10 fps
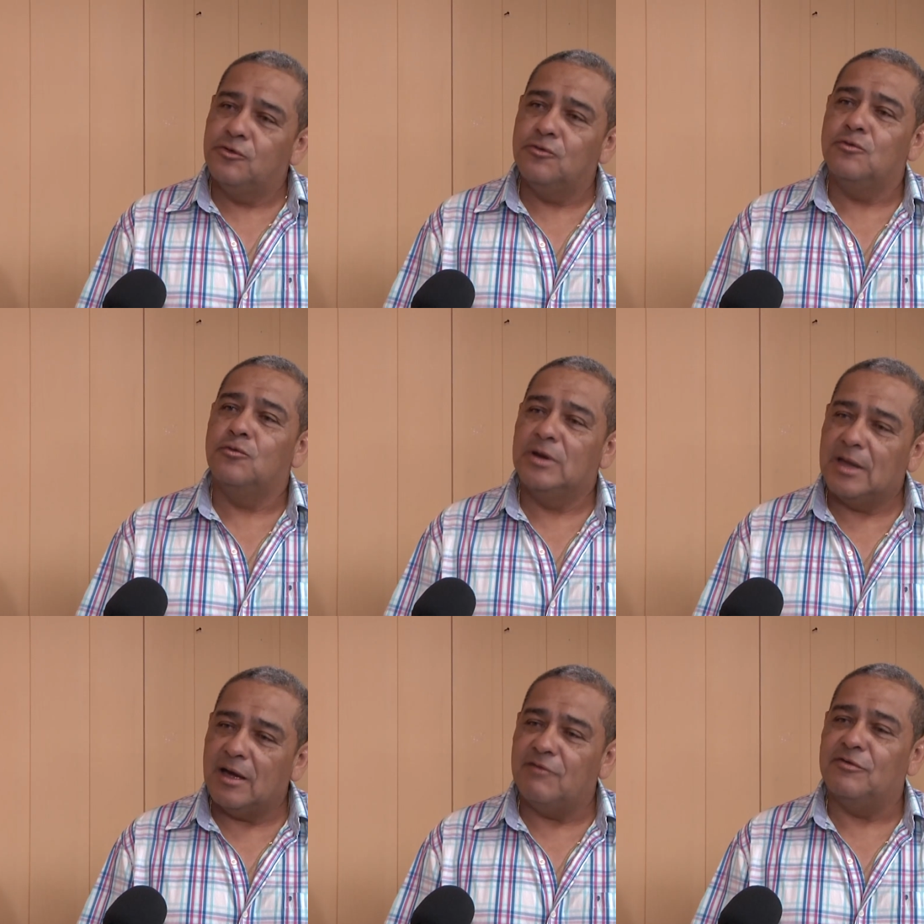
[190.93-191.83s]
you
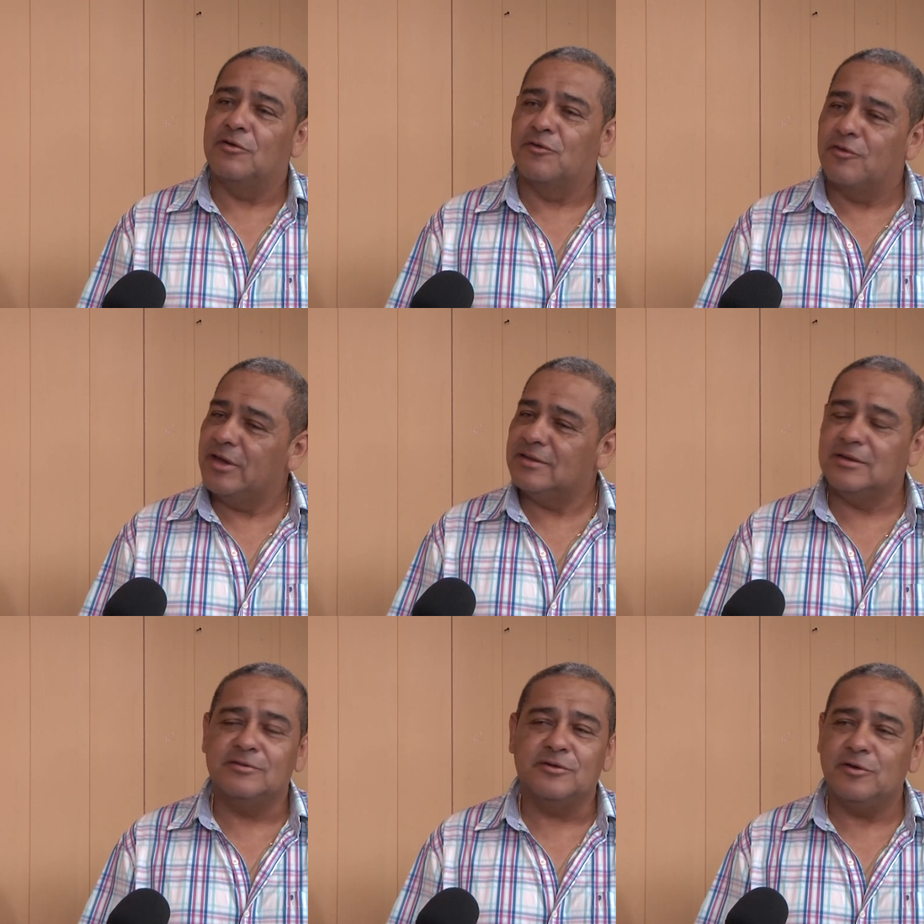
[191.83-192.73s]
will have a
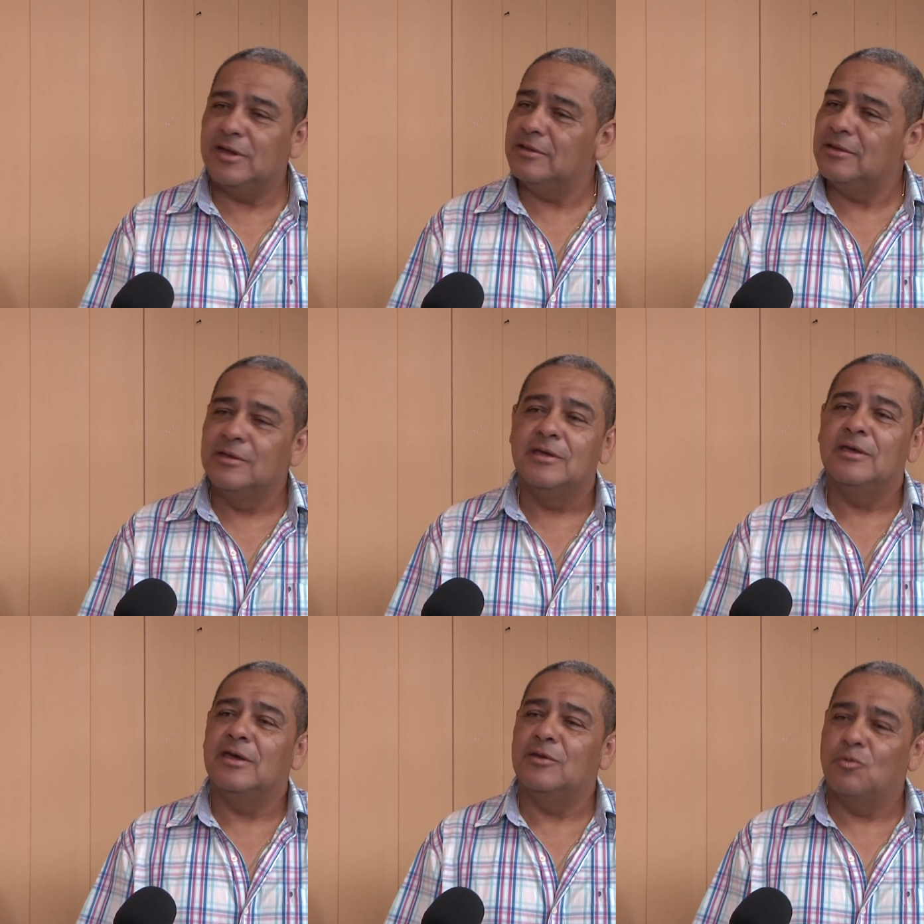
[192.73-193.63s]
great attorney
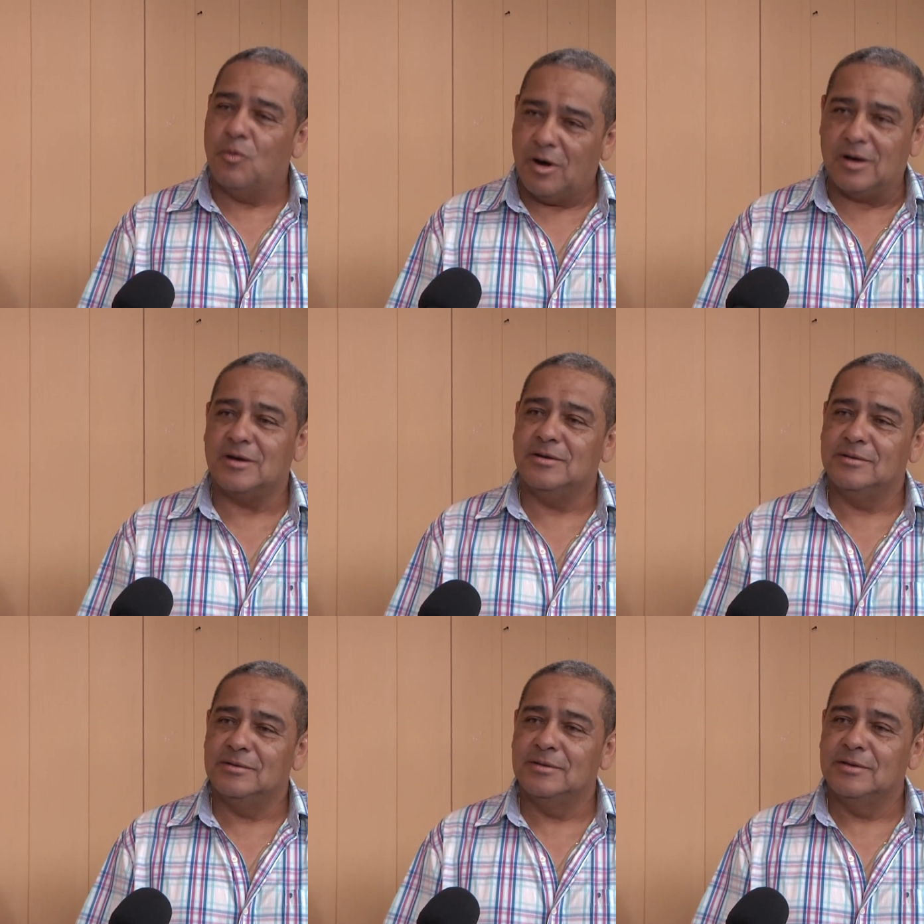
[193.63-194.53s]
and walk?
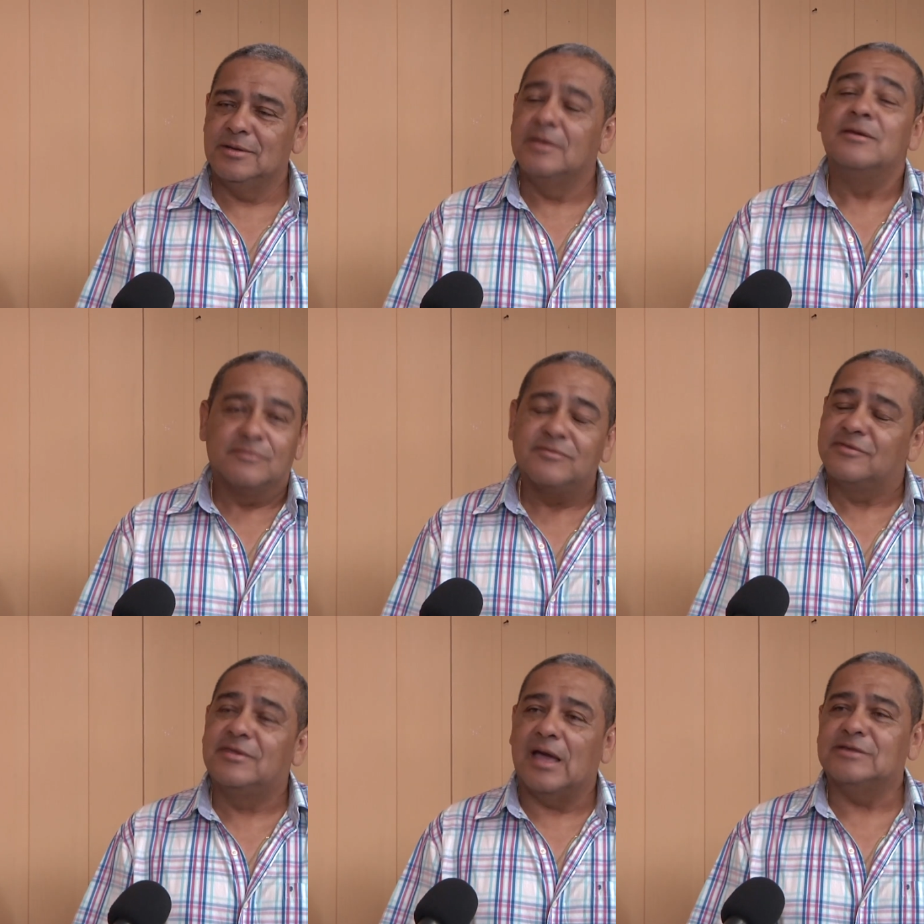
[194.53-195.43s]

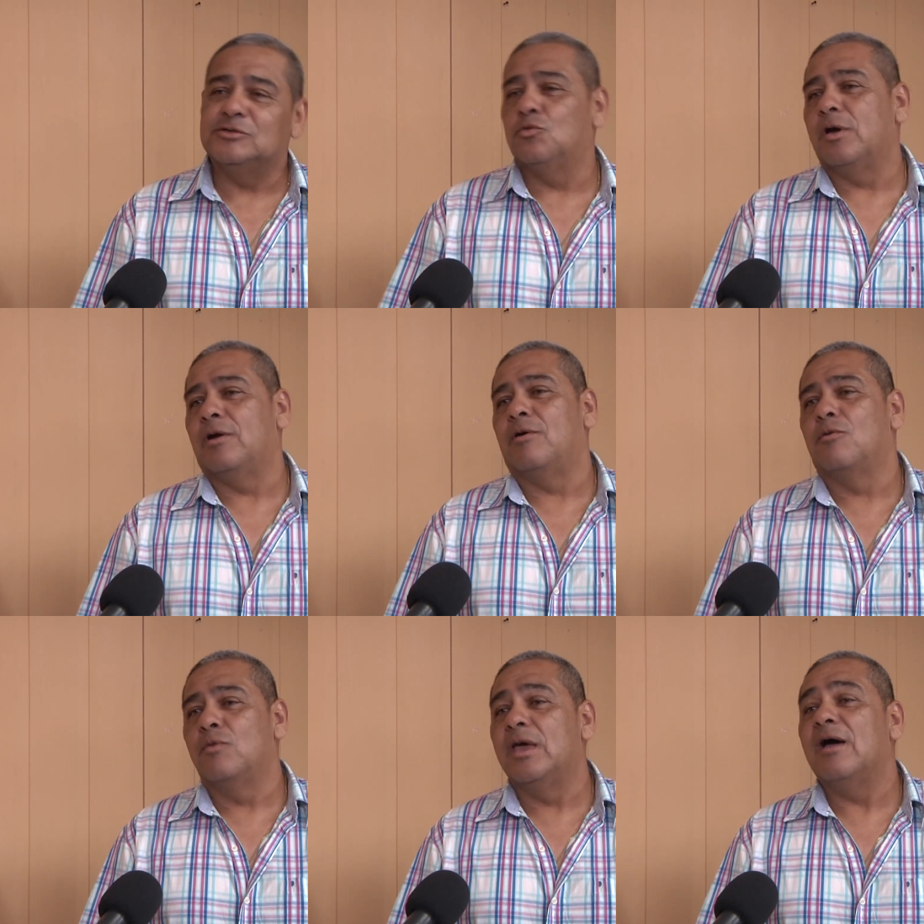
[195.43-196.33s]
That's where
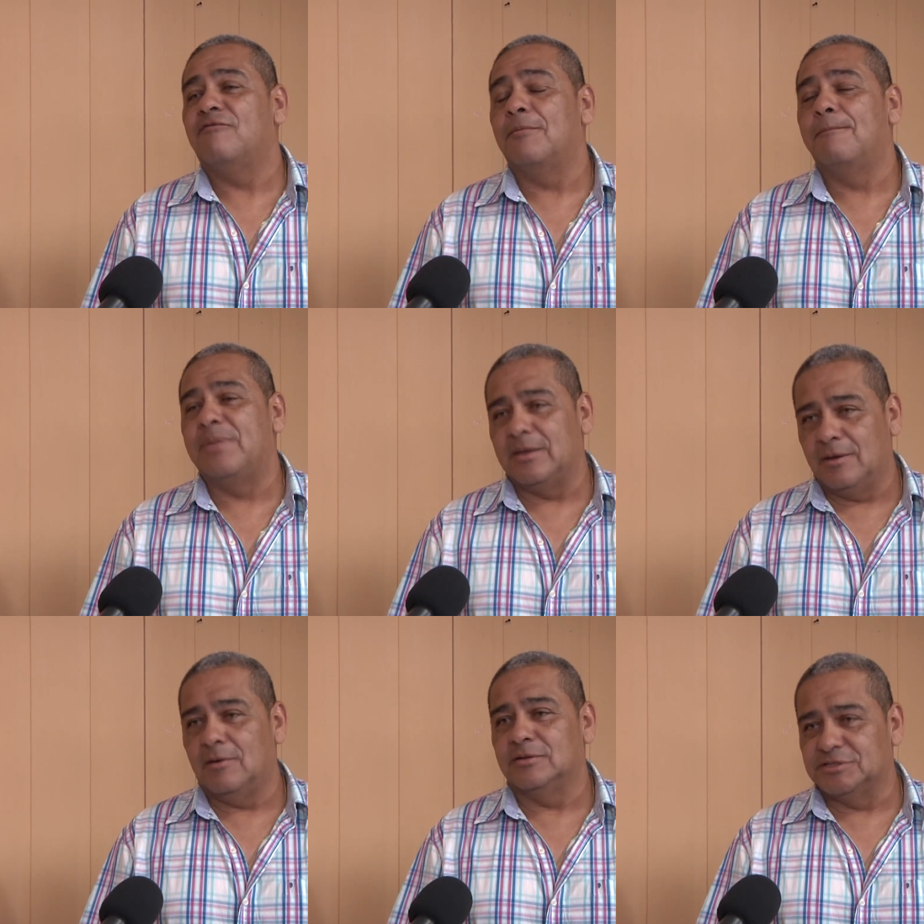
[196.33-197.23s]
we have a
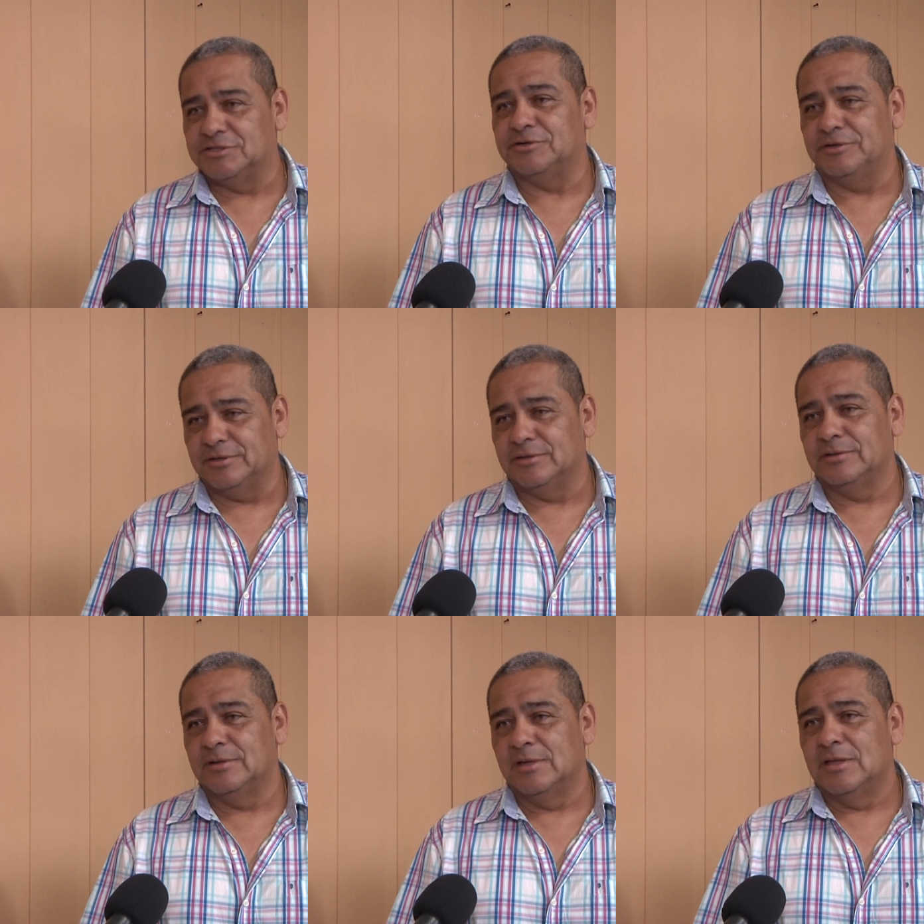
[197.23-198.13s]
big concern.
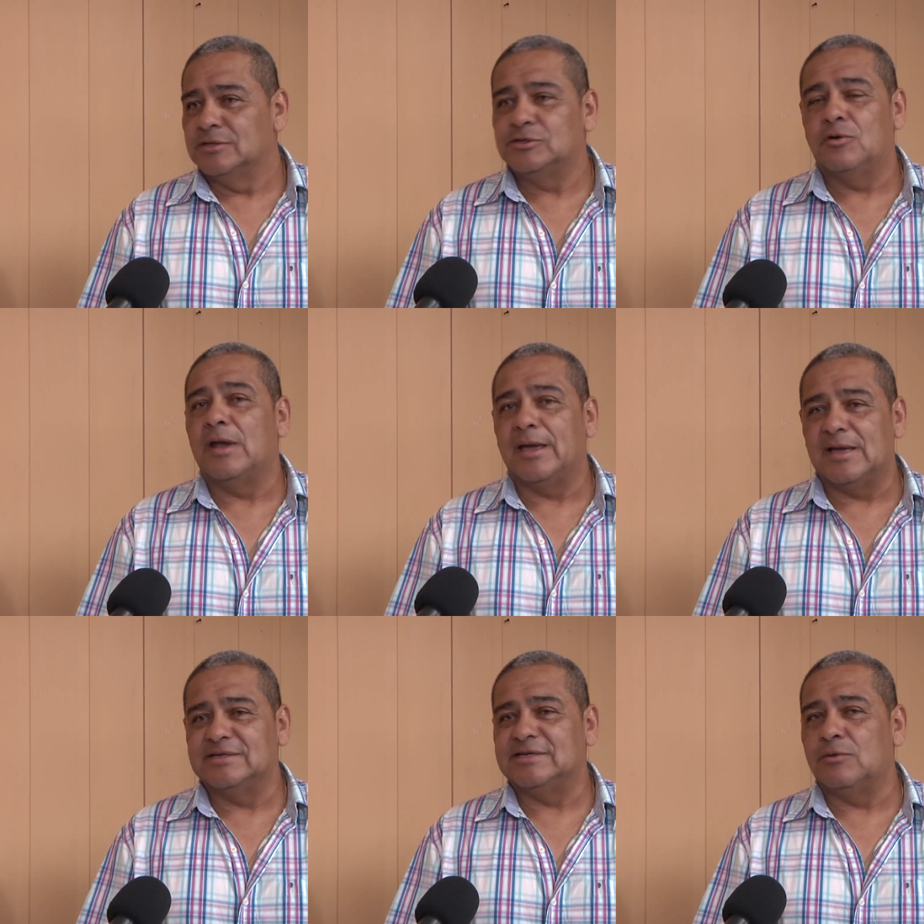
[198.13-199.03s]
So,
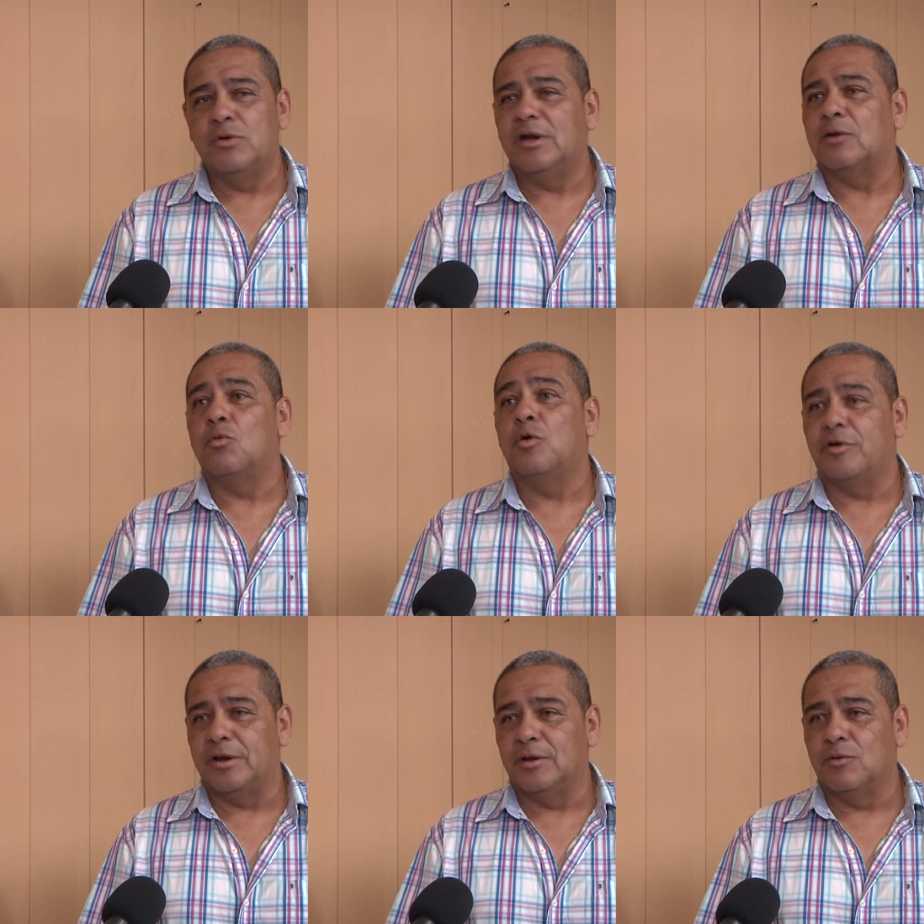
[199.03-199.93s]
like I said, we're not
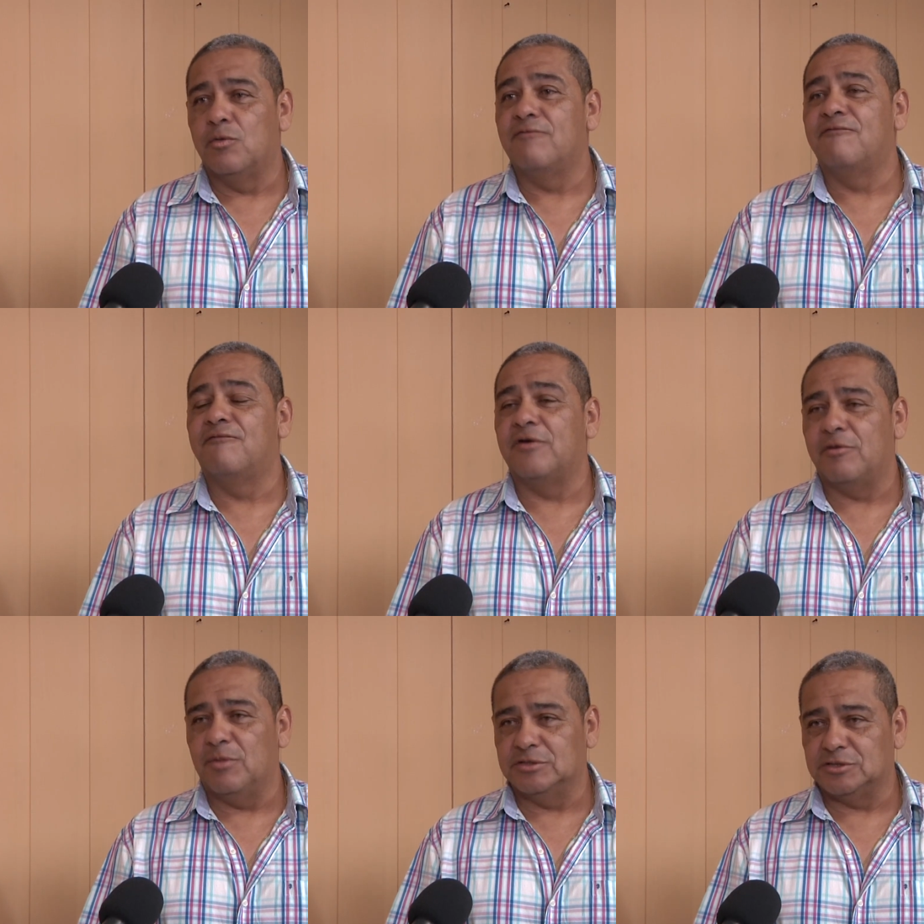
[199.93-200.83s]
worried. We're
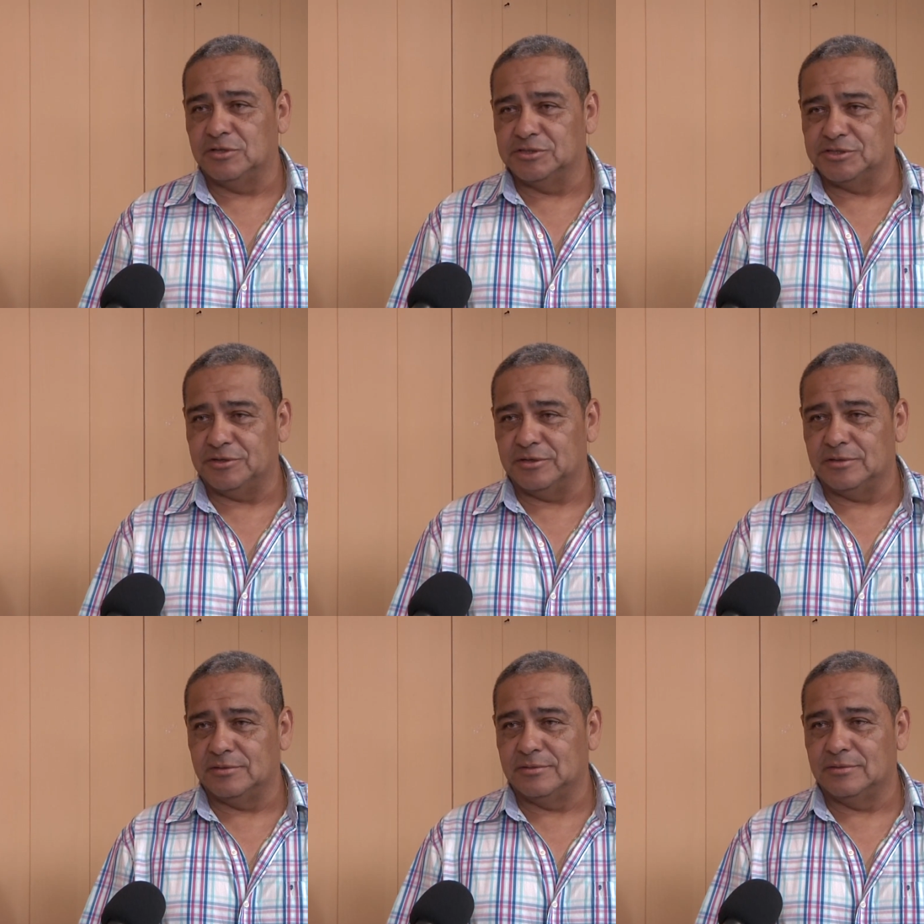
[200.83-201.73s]
very much
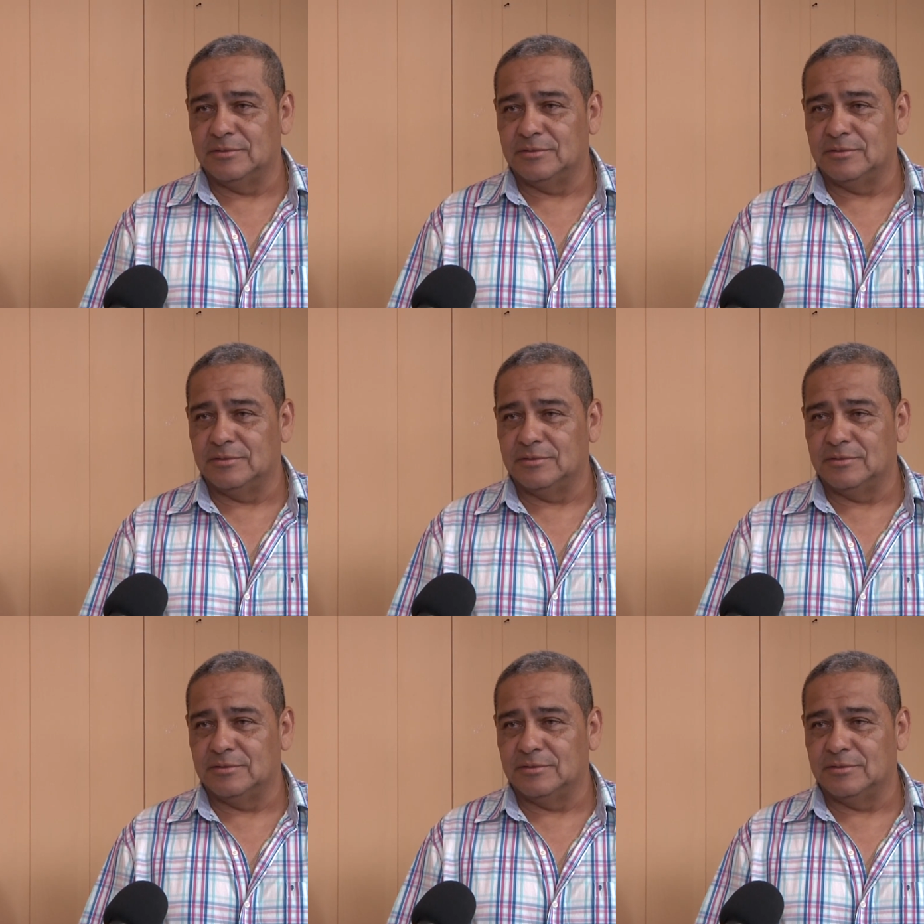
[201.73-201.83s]
concerned.